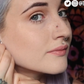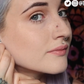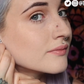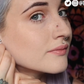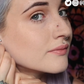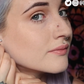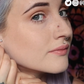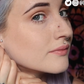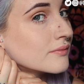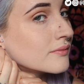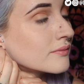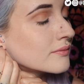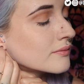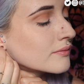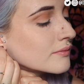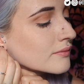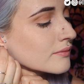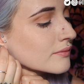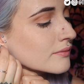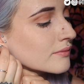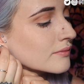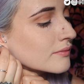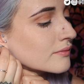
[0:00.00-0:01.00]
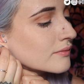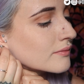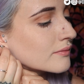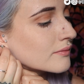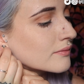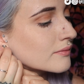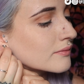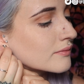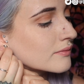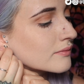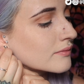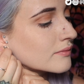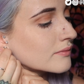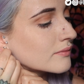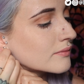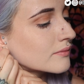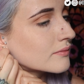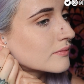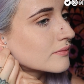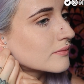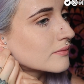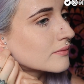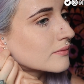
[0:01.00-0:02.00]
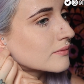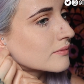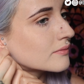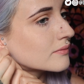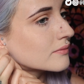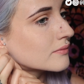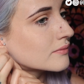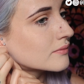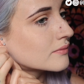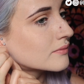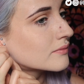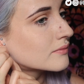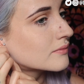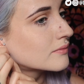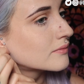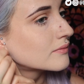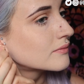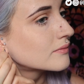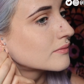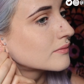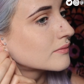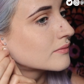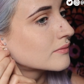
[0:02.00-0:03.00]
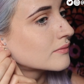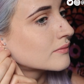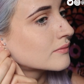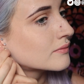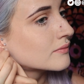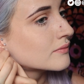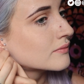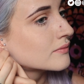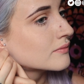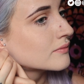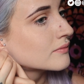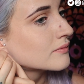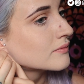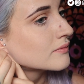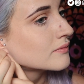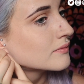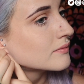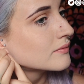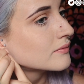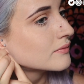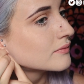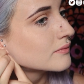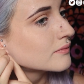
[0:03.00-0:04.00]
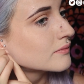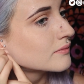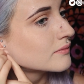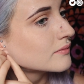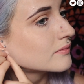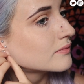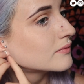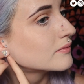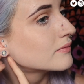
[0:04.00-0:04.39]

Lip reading: Nobody speaks.